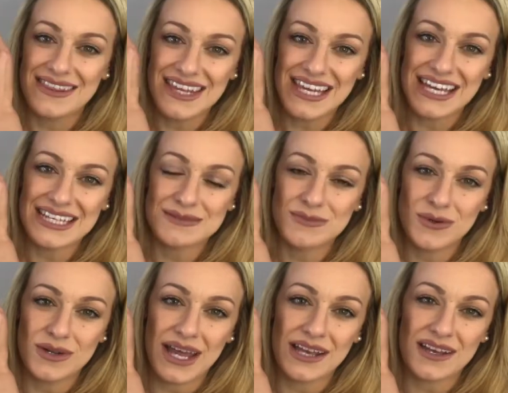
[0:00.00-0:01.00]
think it's
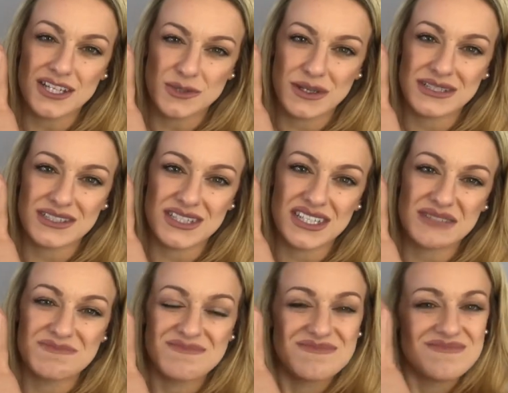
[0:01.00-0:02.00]
more like a 20,
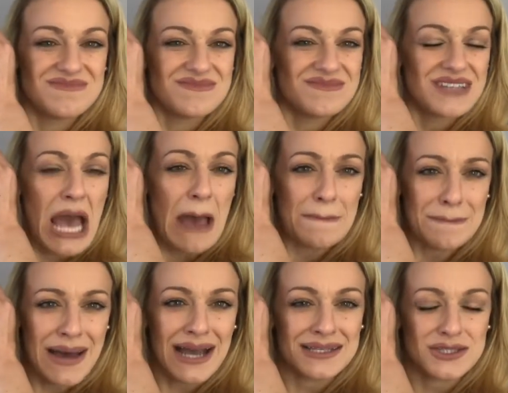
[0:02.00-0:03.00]

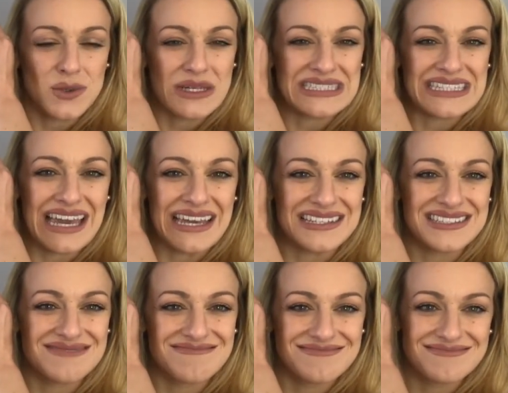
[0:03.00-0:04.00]
max 28,
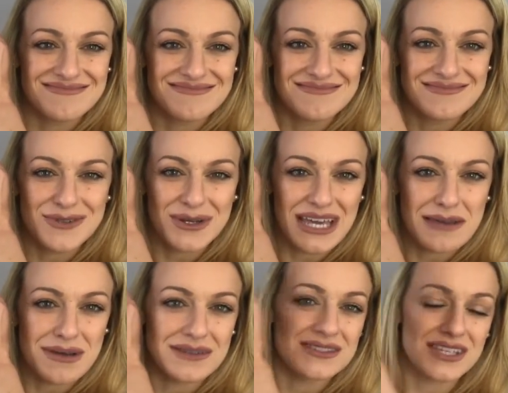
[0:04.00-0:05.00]

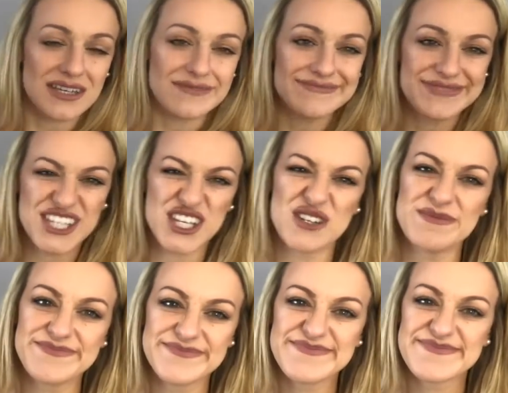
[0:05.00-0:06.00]
£28 skirt. So
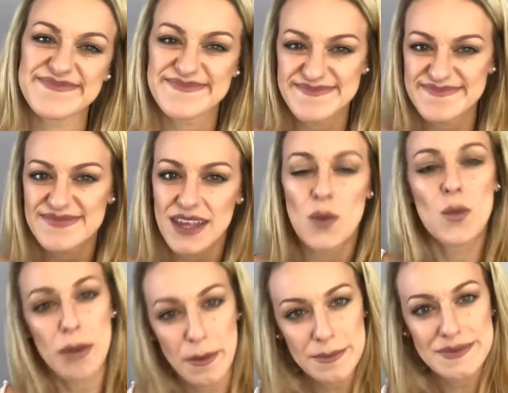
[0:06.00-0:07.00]

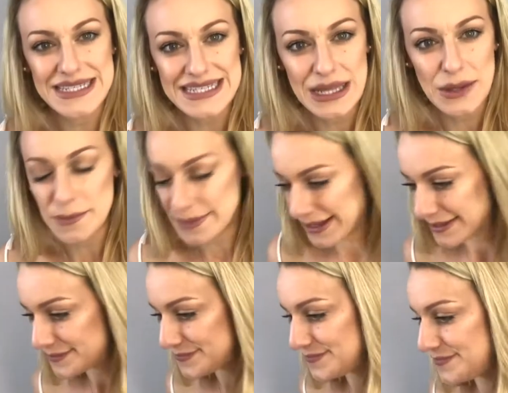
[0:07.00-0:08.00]
we'll probably be taking it on back.
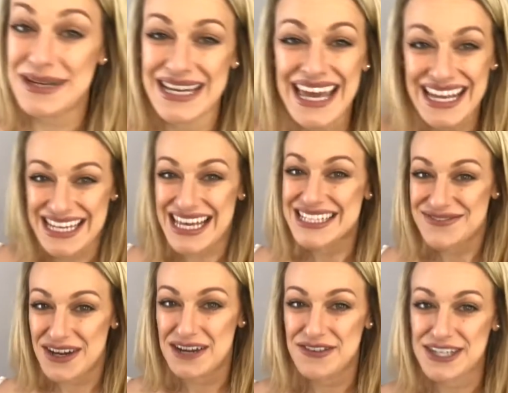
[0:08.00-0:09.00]
But again, it is
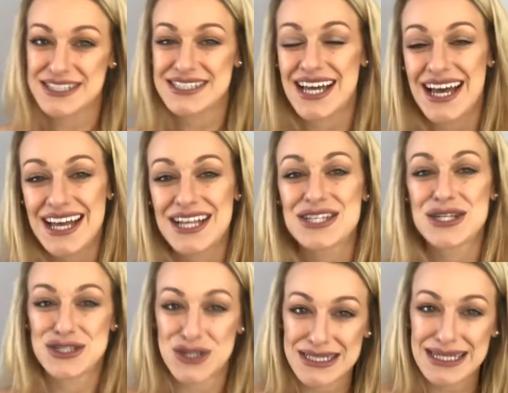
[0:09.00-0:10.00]
very versatile.
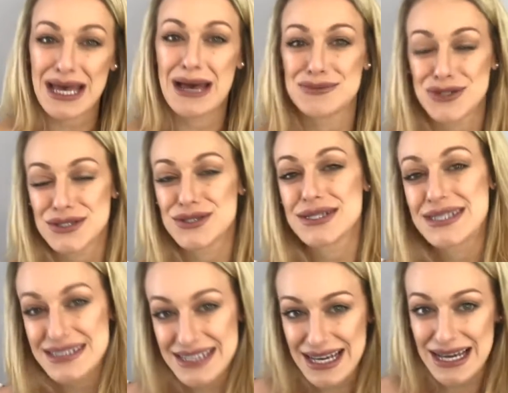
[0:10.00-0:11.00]
Could dress it up, could dress
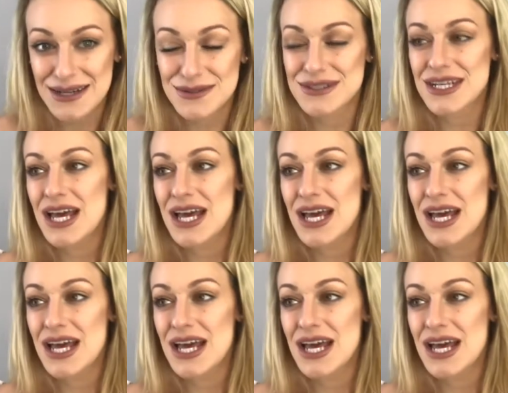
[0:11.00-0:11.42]
it down.